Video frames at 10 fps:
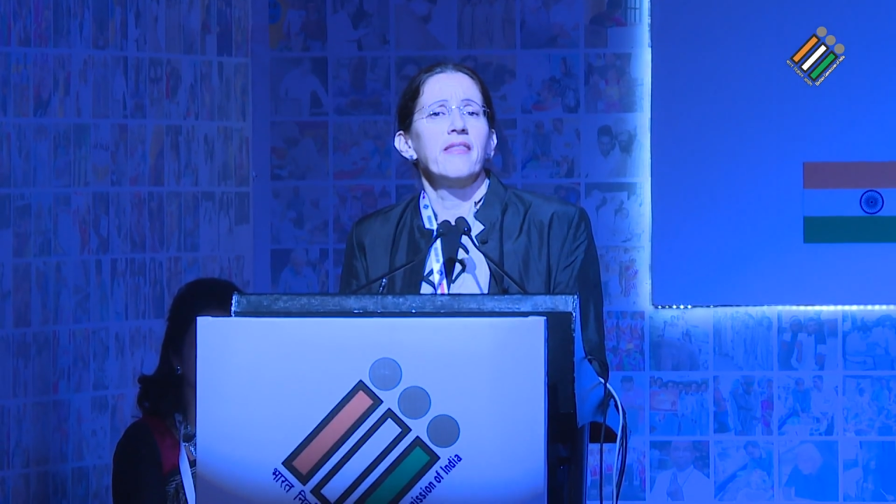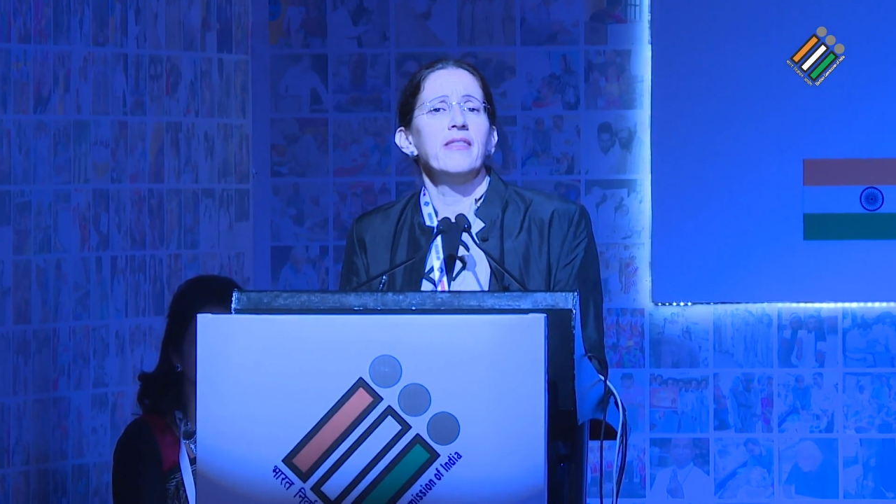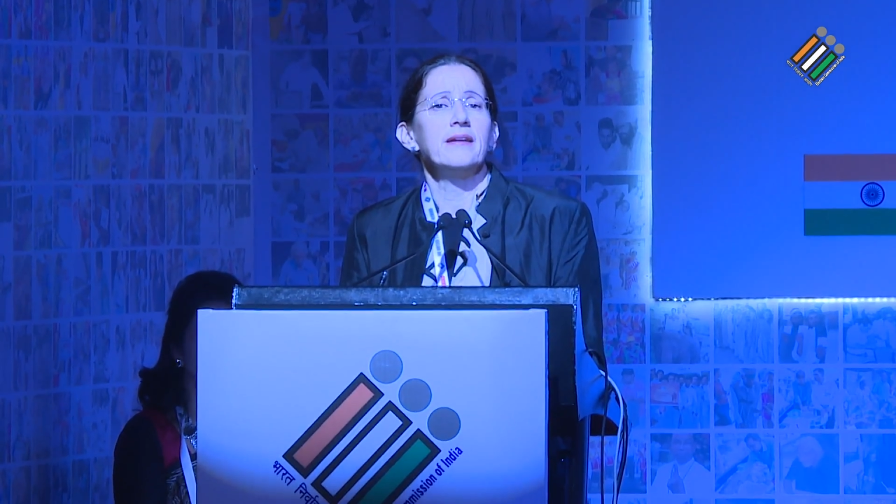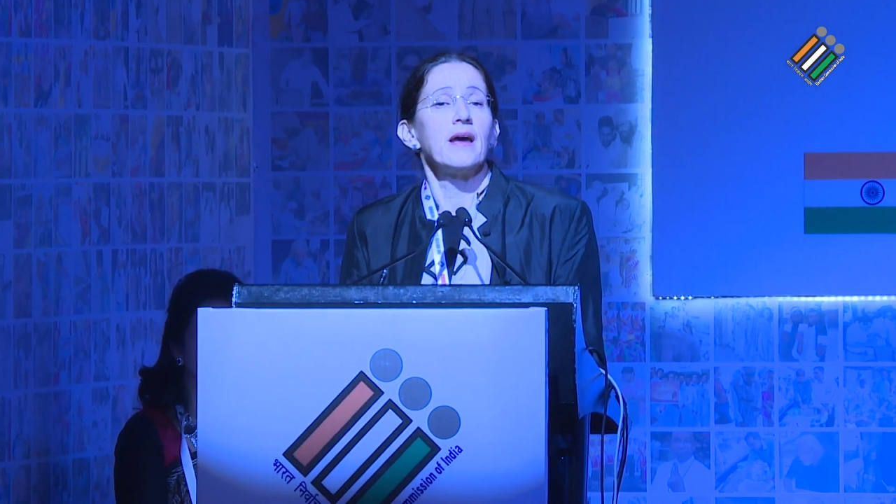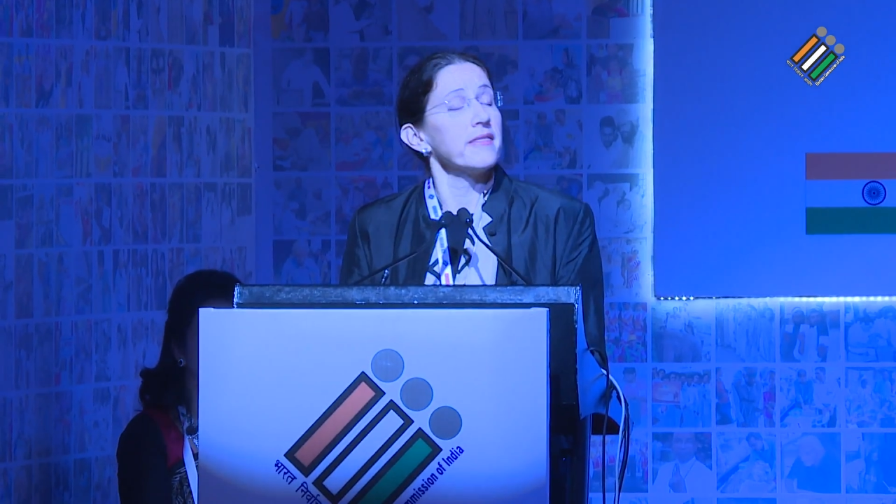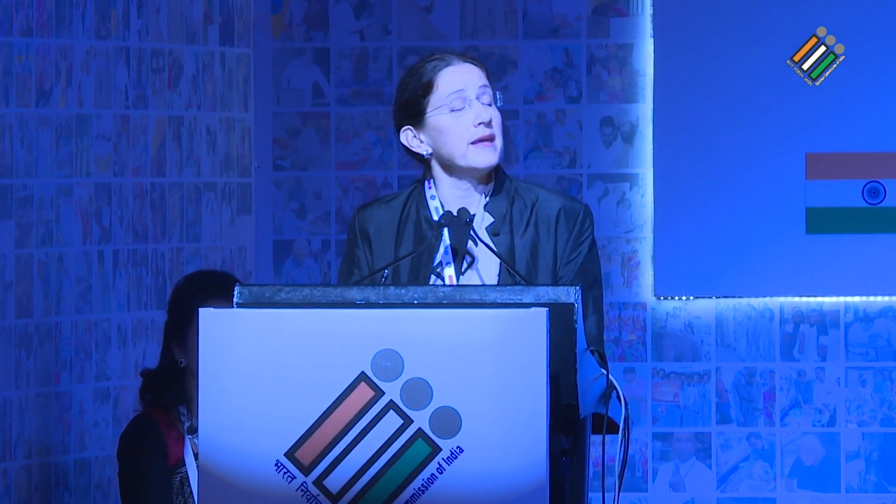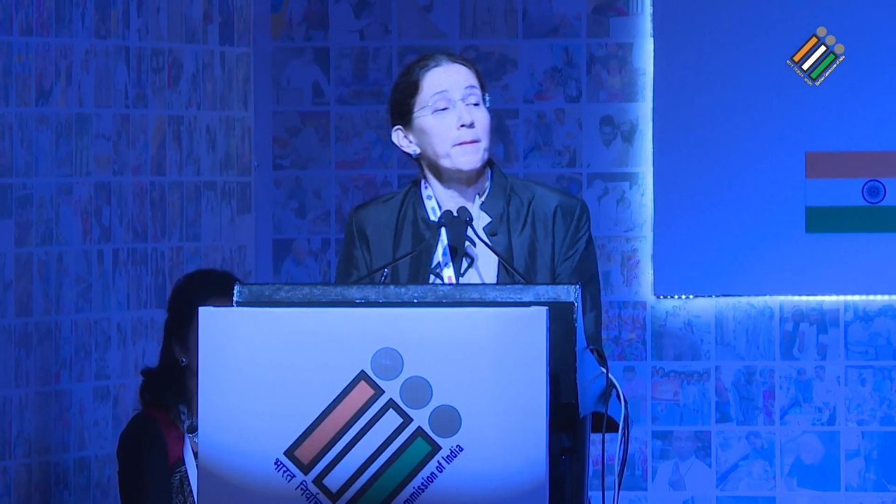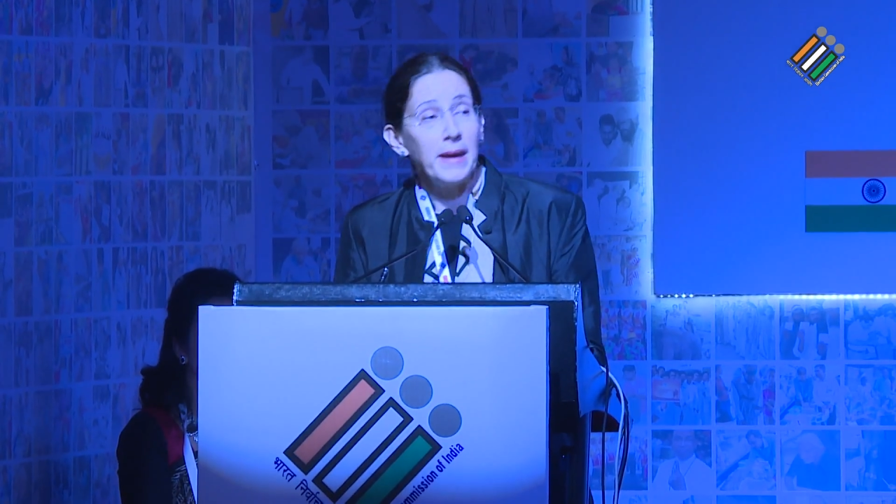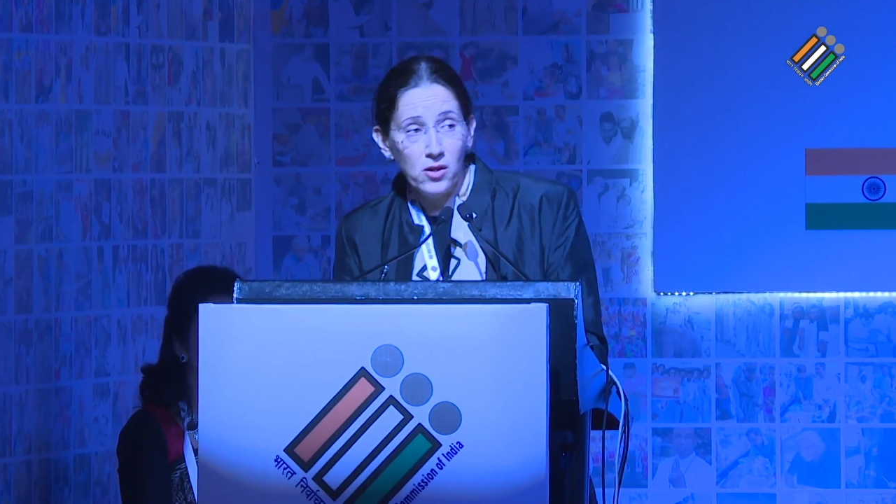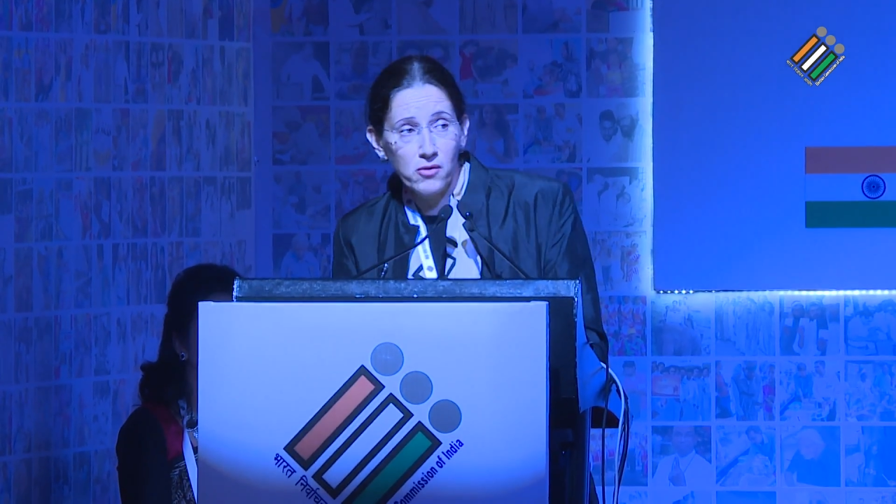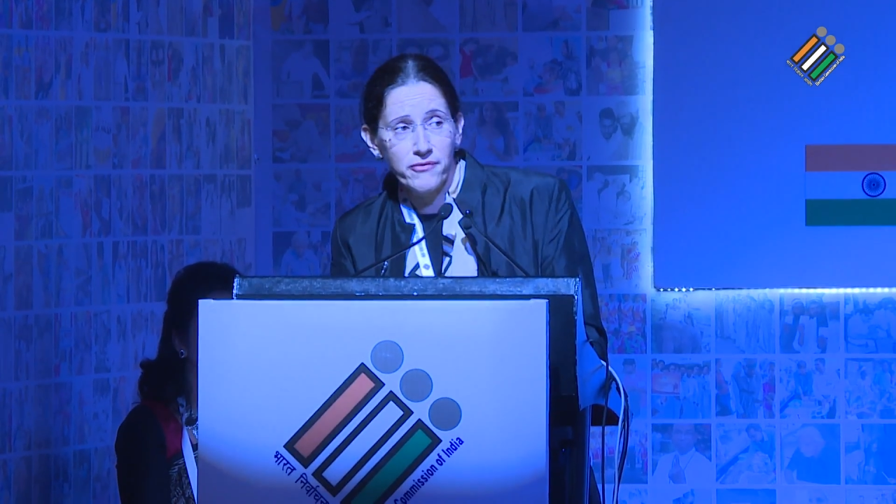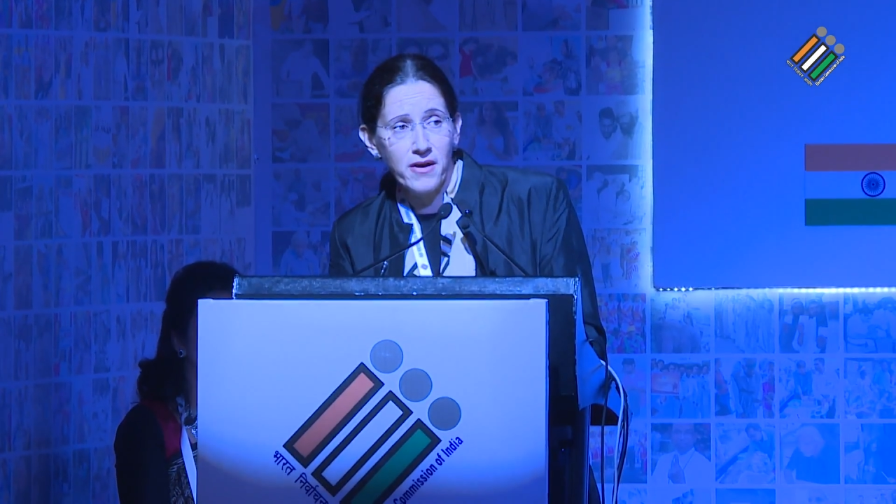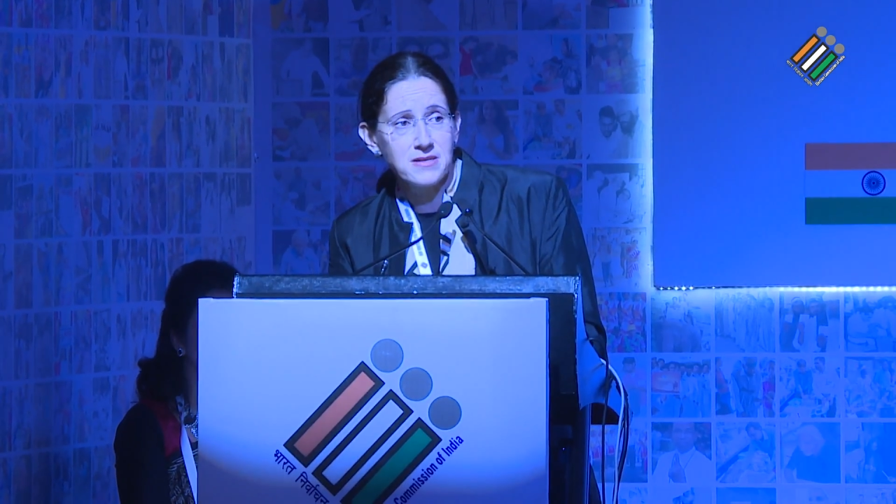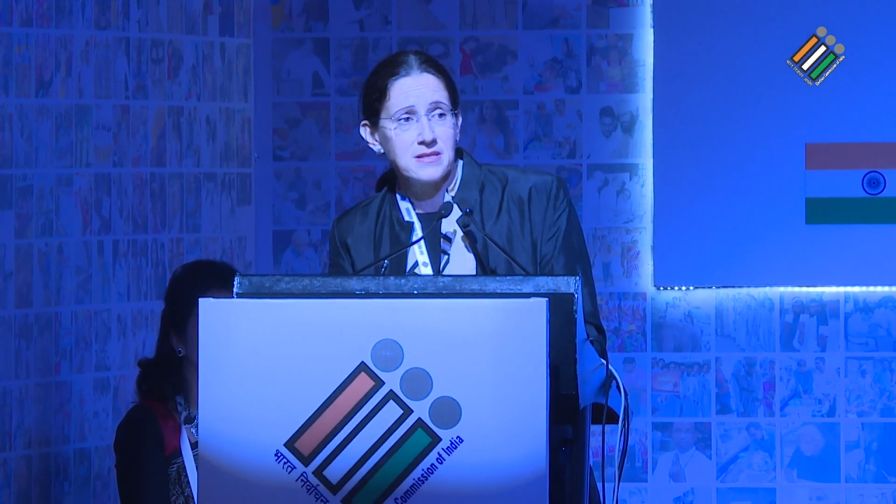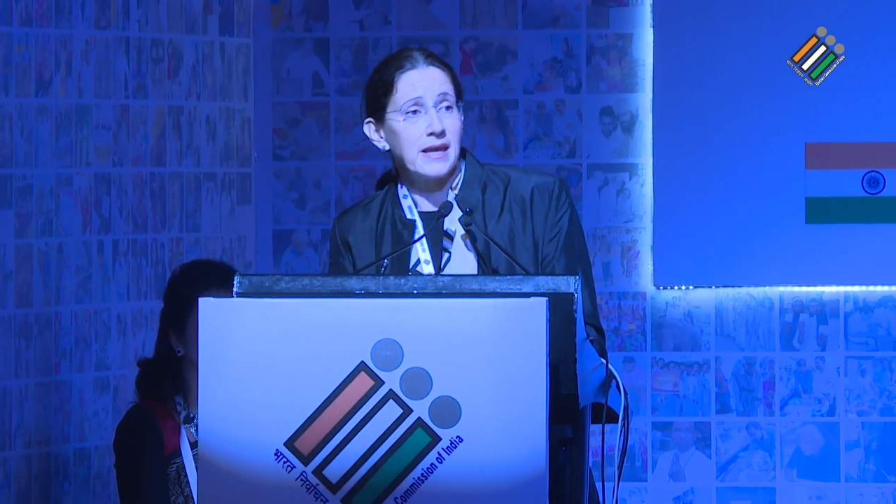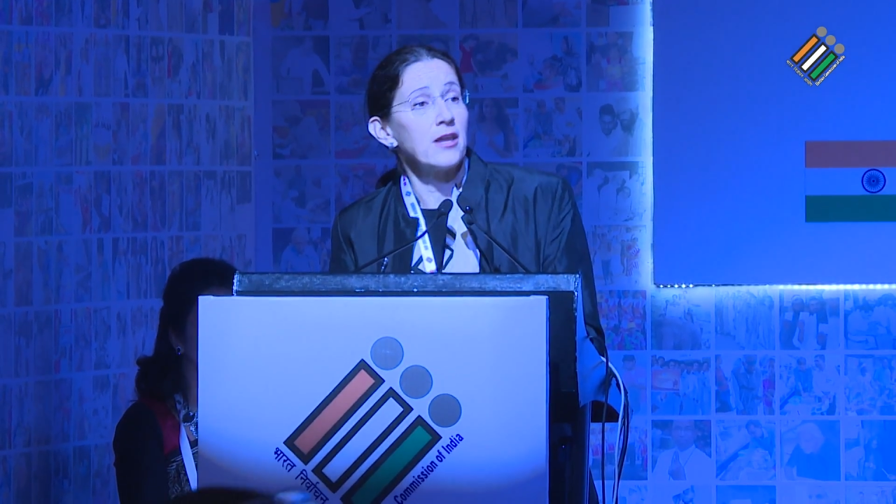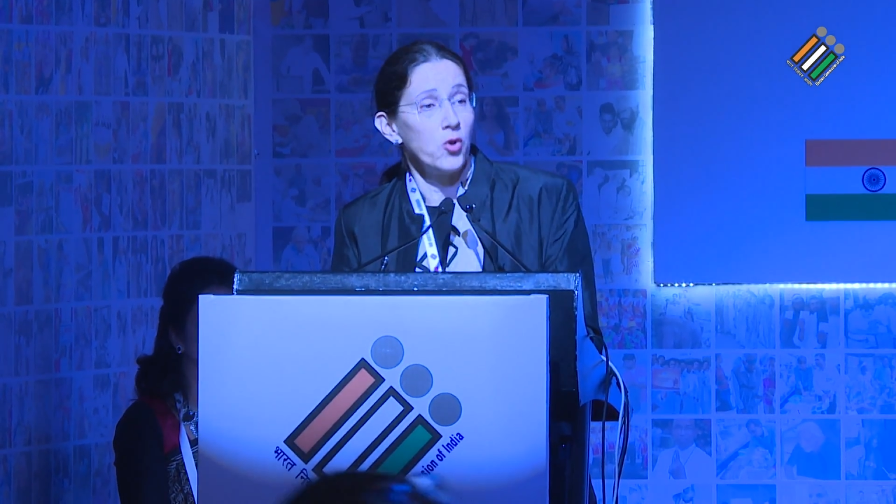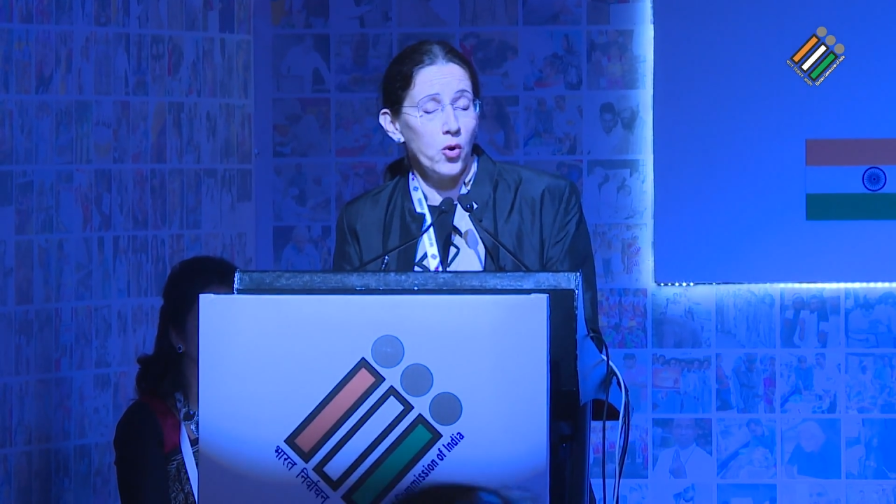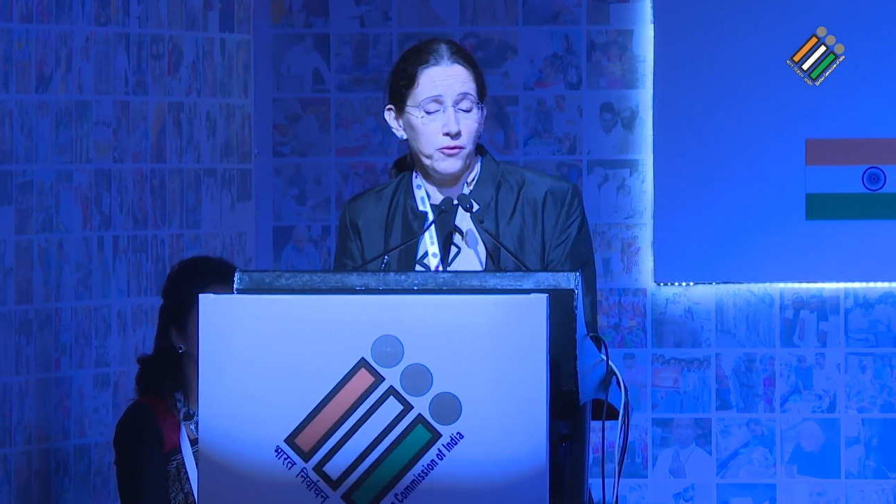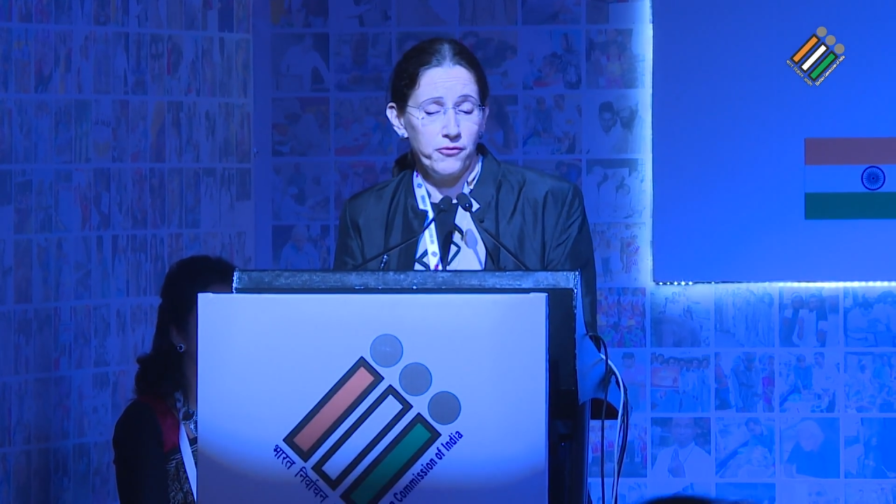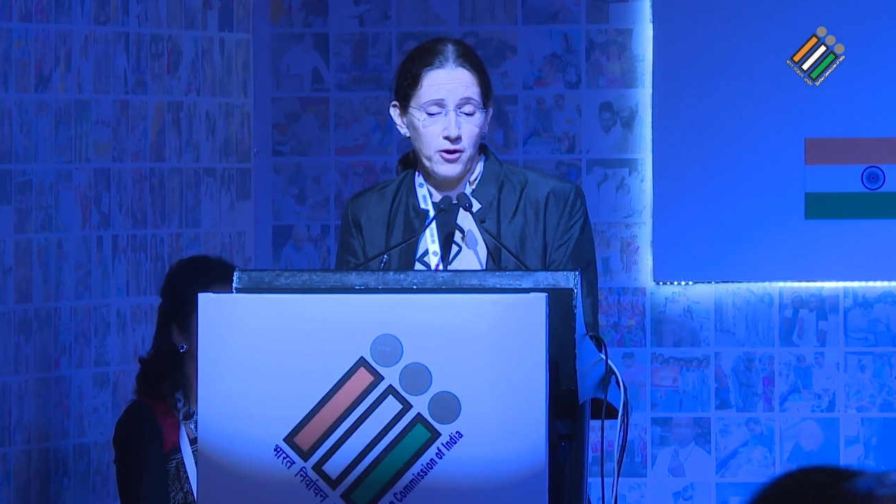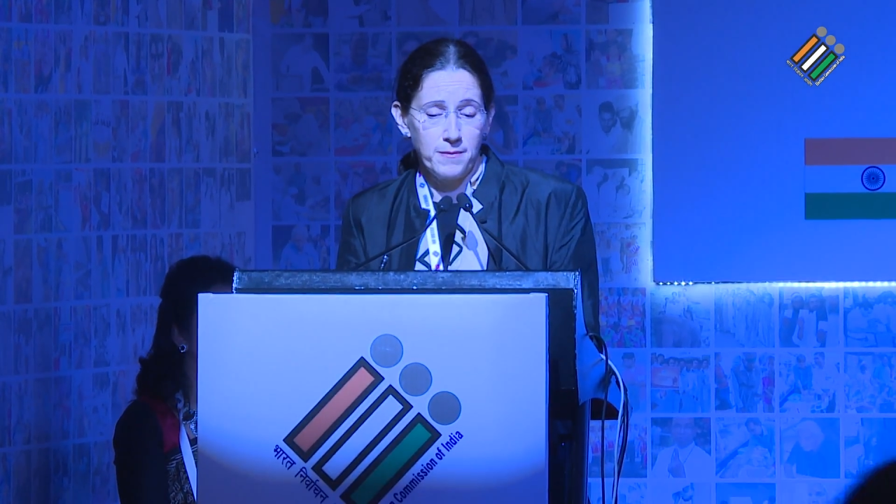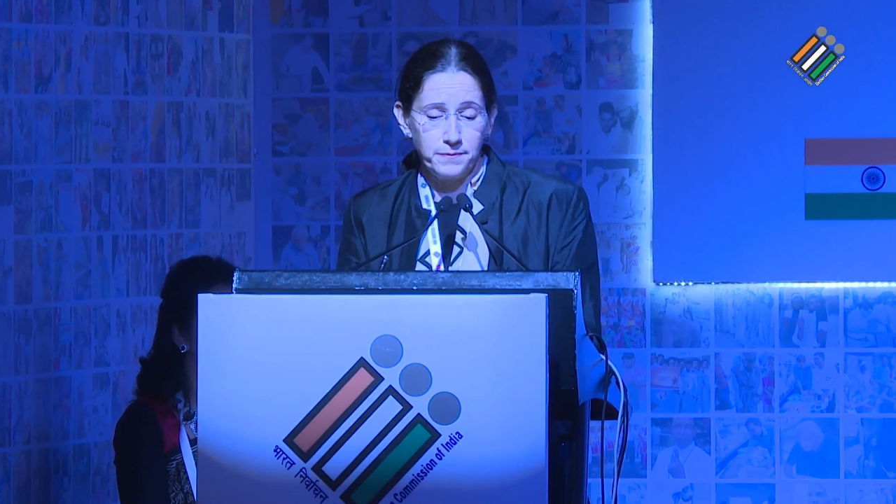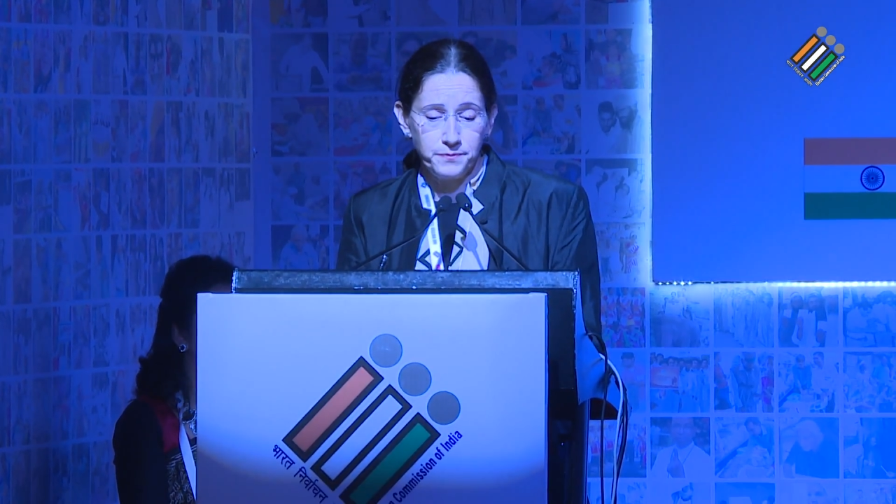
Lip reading: that I think many of us can learn from.